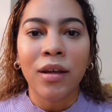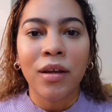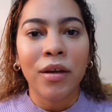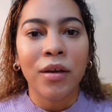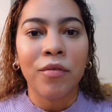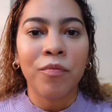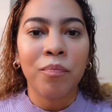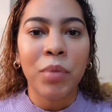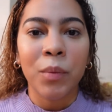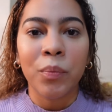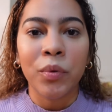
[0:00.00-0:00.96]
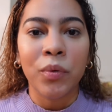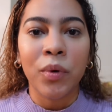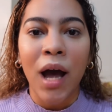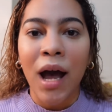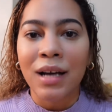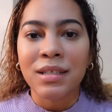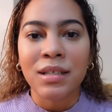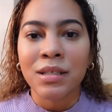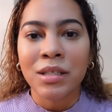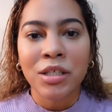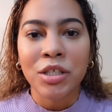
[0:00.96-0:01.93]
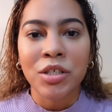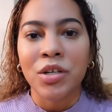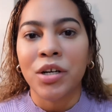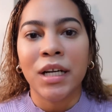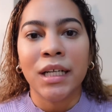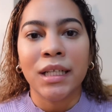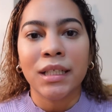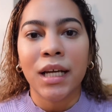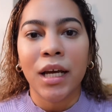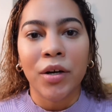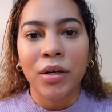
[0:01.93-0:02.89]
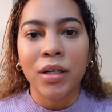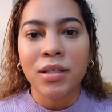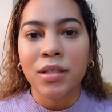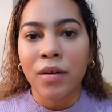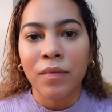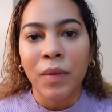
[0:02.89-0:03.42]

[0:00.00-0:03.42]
give people access to certain areas of the